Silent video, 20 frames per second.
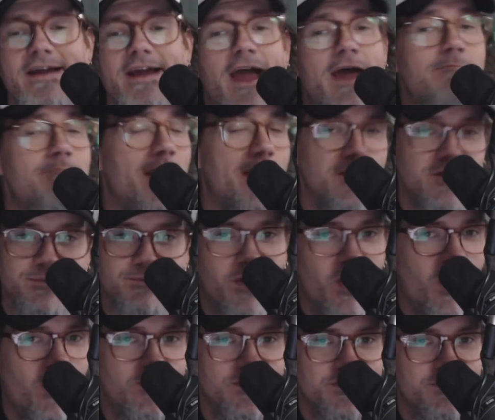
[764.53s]
Headbangers
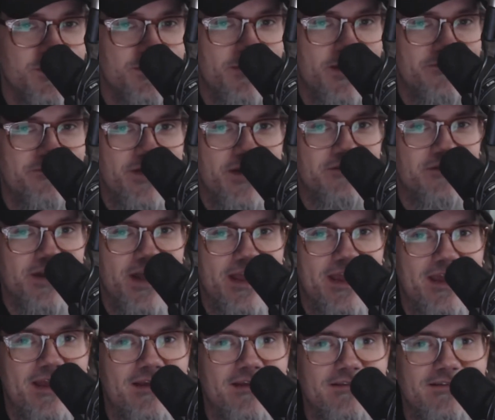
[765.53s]
Ball was one of my favorite
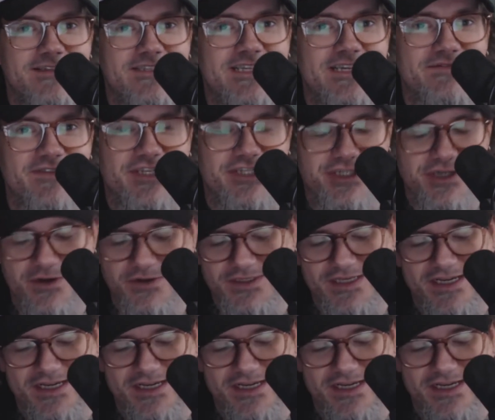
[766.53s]
TV shows.